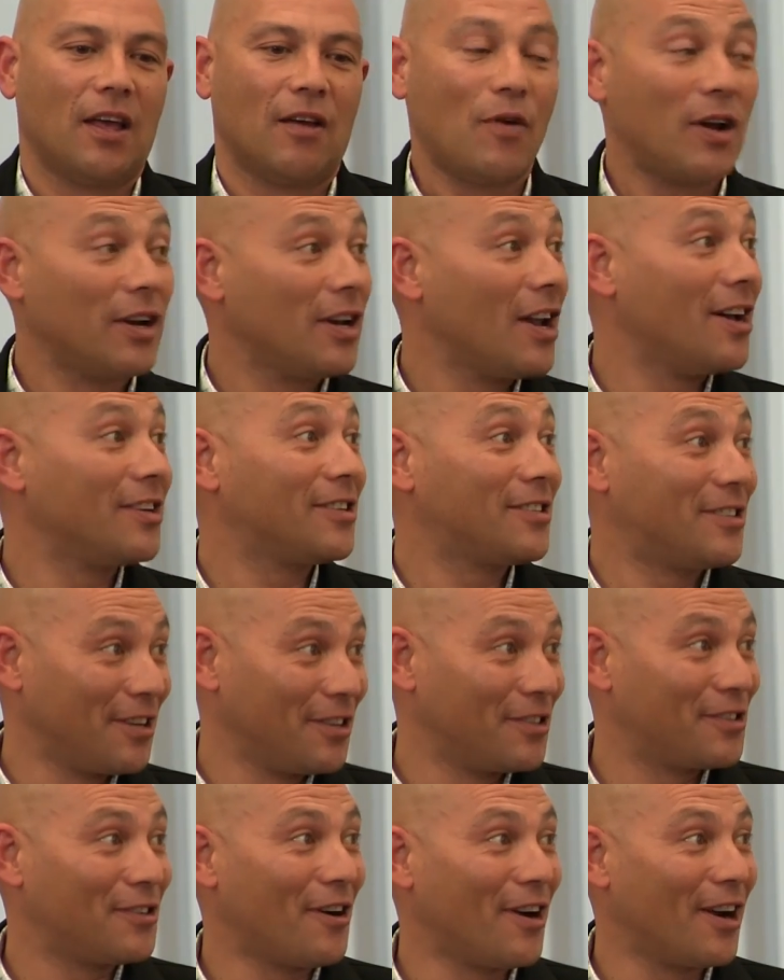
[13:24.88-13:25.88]
One last
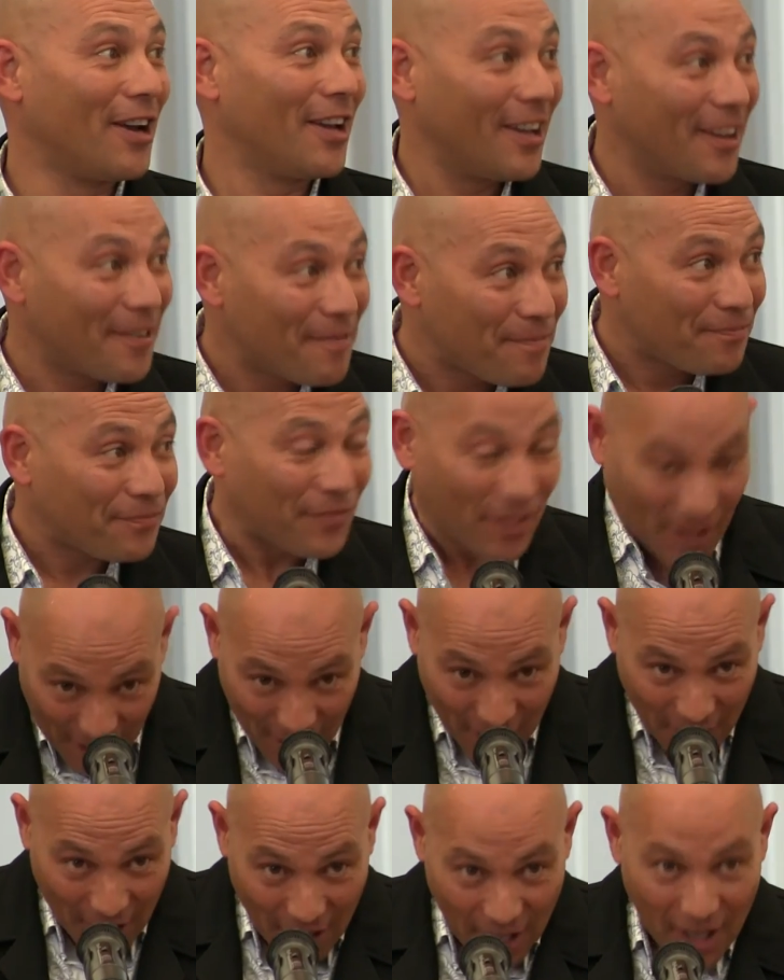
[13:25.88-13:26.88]
thing, sorry,
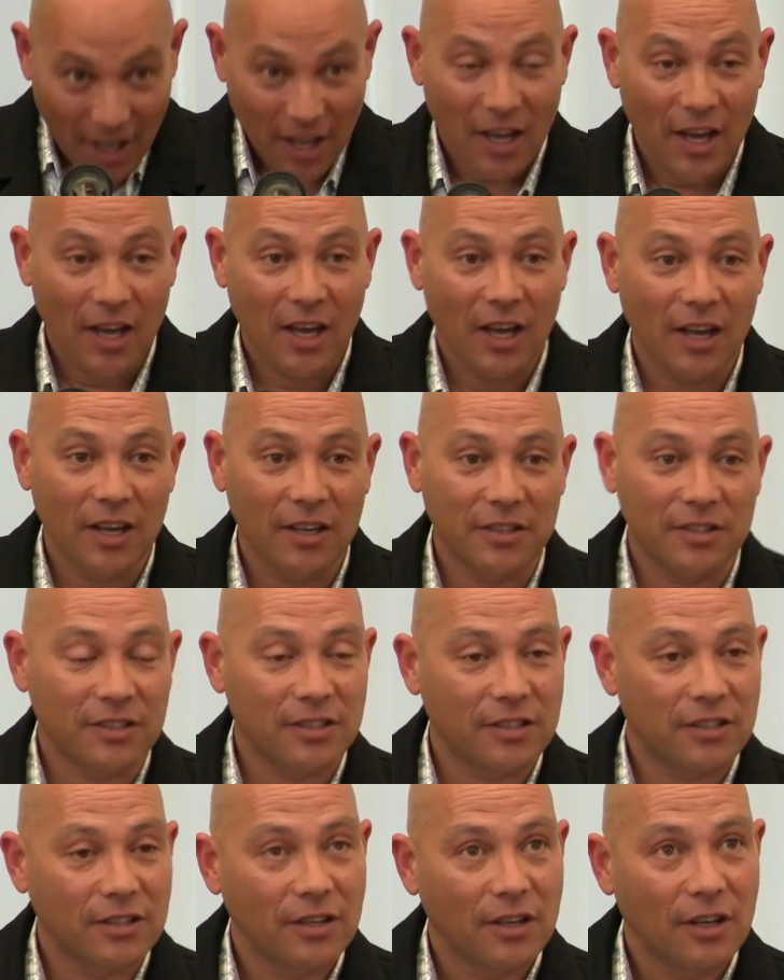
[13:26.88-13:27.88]

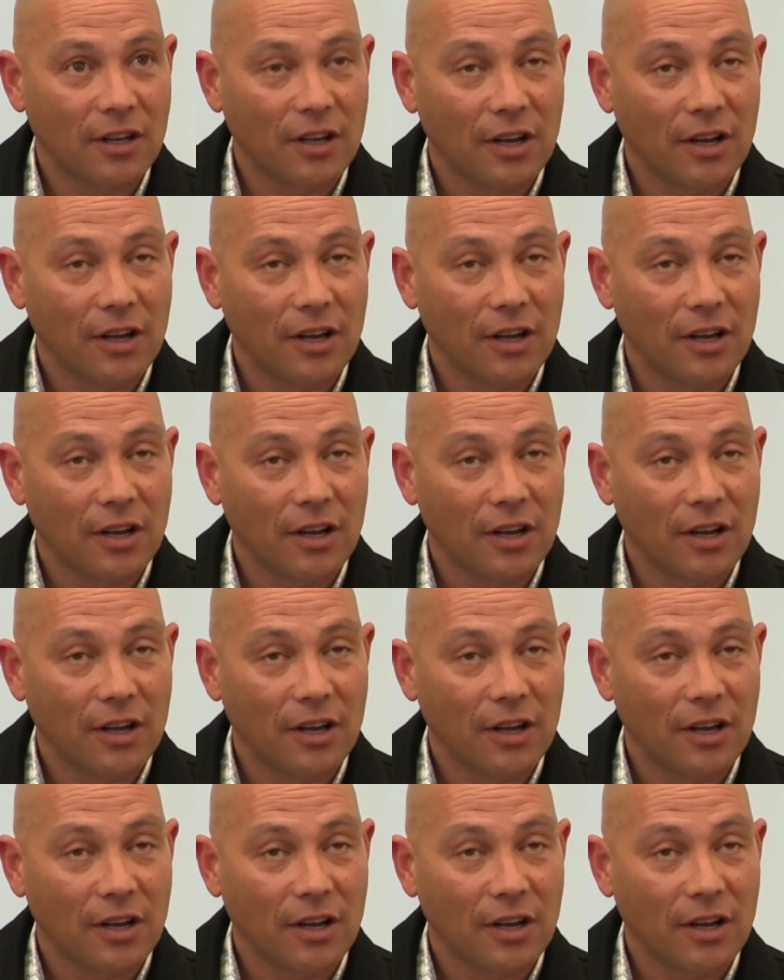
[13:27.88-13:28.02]
is